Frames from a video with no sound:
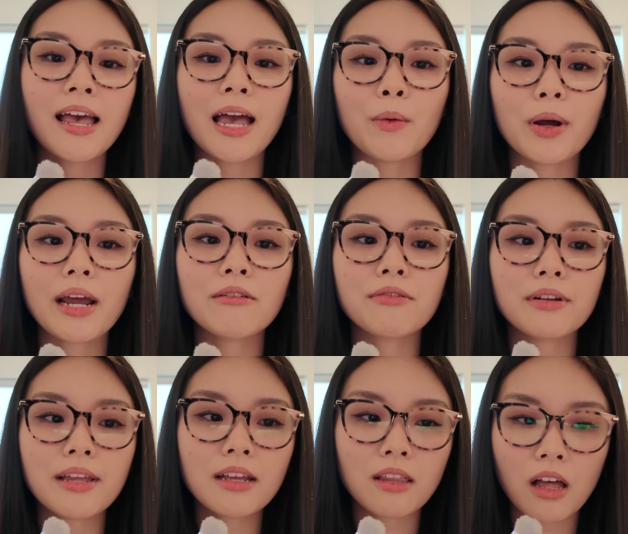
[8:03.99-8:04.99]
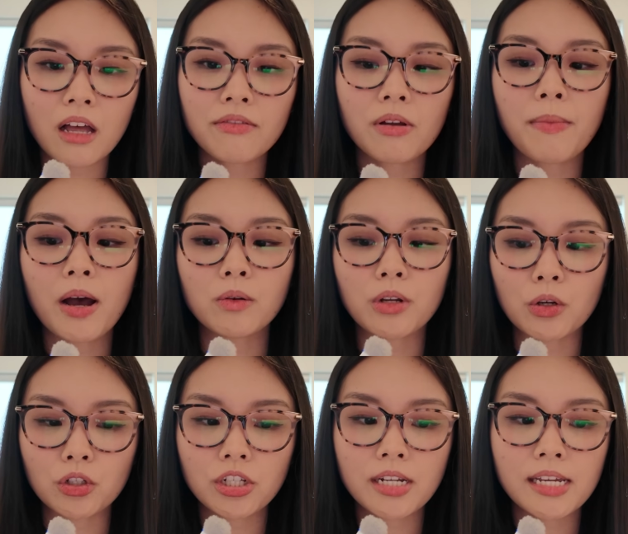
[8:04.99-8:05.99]
And what I really love about
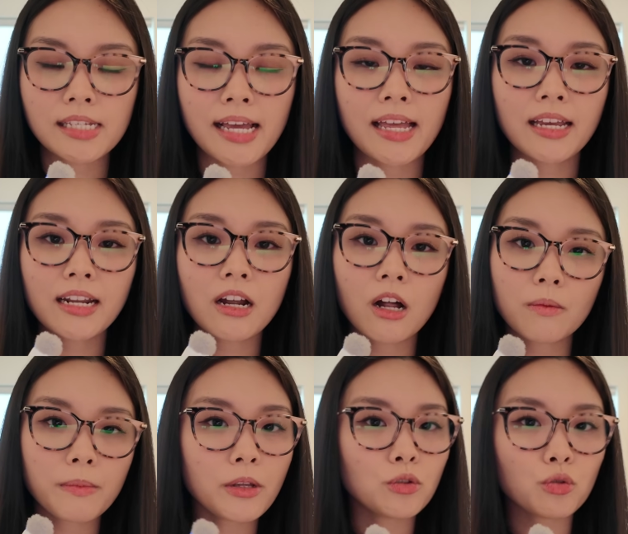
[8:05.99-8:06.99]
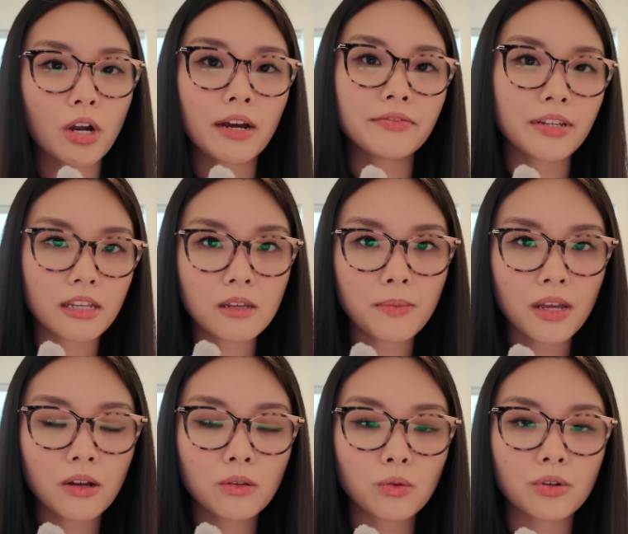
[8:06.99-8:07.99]
Notion is that it could help me draft
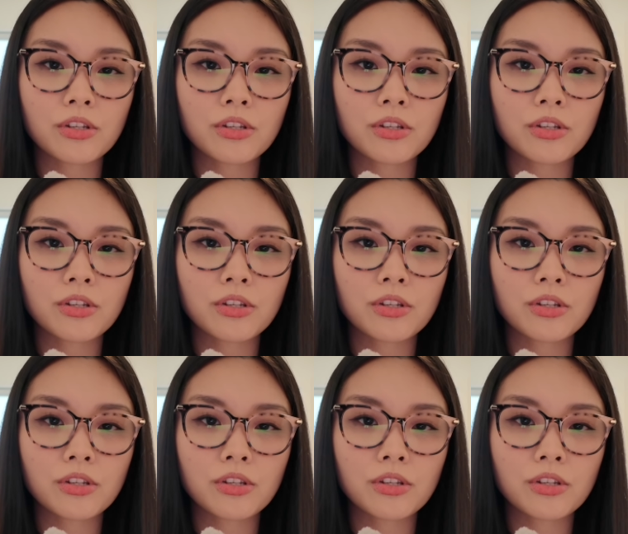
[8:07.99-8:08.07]
emails or